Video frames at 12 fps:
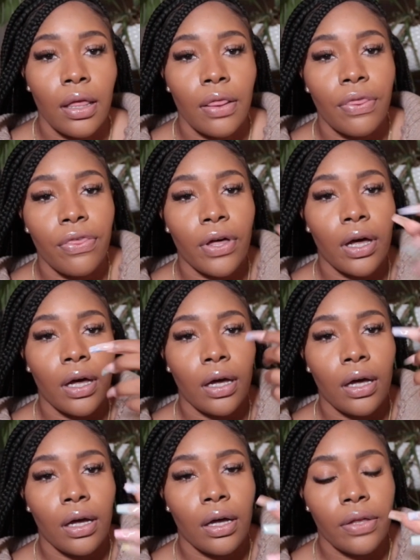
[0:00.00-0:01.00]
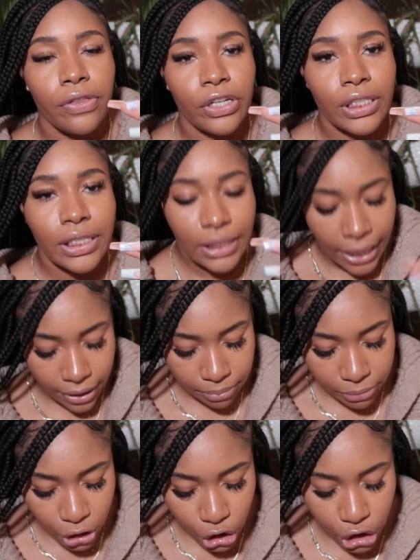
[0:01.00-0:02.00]
there's this like
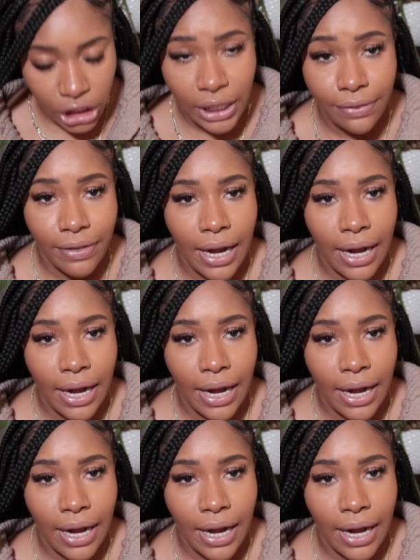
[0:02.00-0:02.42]
machine